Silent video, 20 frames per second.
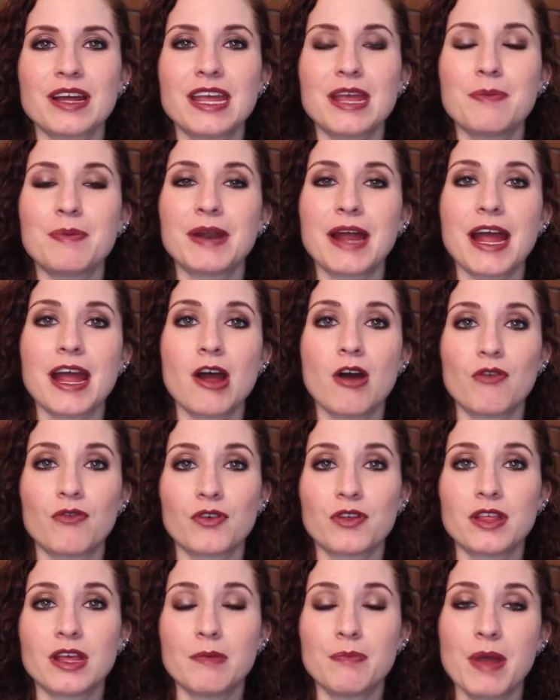Keep an eye out
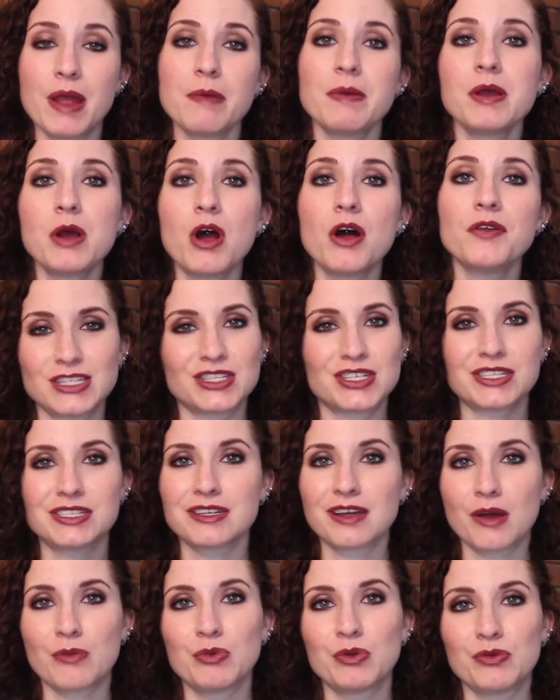for the baby haul. It's just
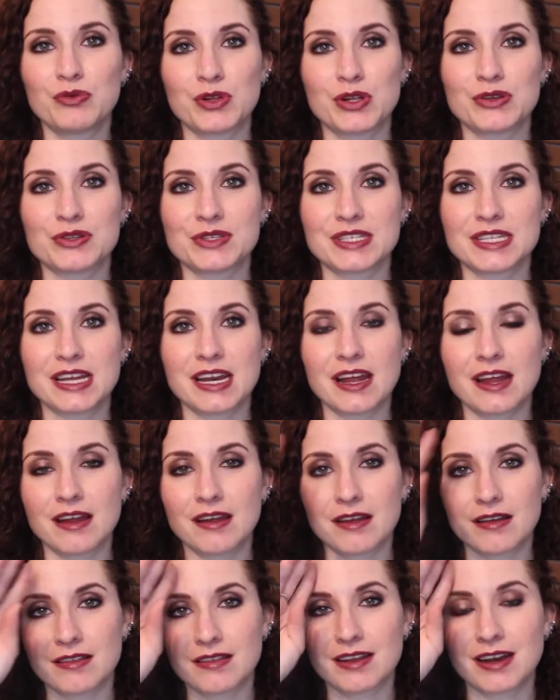a couple of clothes that
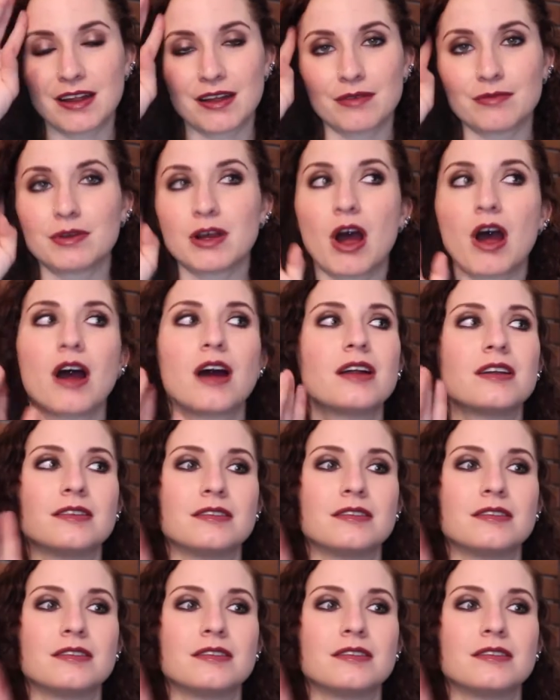I have got,